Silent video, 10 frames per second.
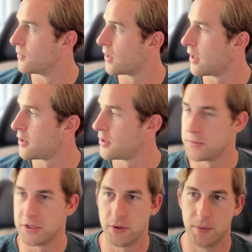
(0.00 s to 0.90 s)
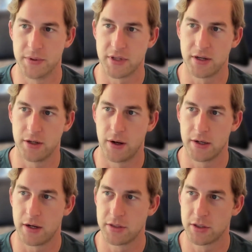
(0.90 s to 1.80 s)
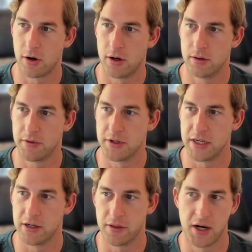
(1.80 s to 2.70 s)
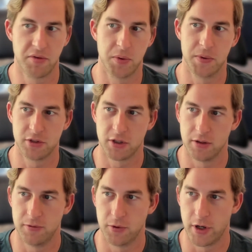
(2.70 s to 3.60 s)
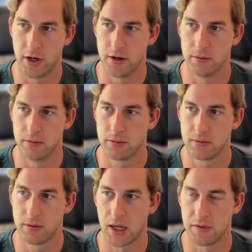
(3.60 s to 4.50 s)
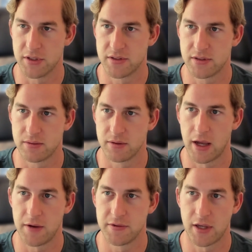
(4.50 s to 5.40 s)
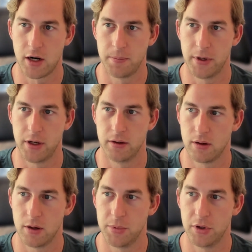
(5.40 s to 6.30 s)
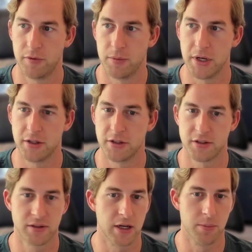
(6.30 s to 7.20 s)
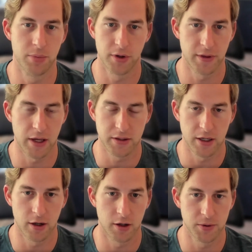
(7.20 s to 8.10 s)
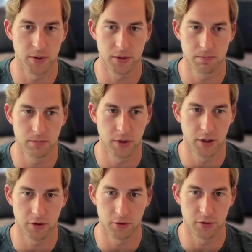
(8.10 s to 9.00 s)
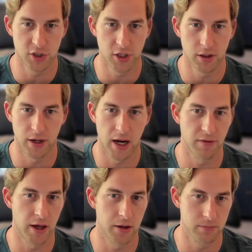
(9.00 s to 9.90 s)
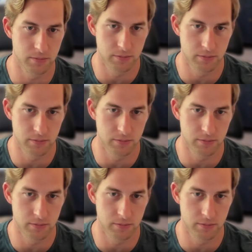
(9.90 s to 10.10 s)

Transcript: What I ended up doing was I took all of the data that everyone was looking for, and I just have set up an ability for me to just input that data onto a Google Sheet and have that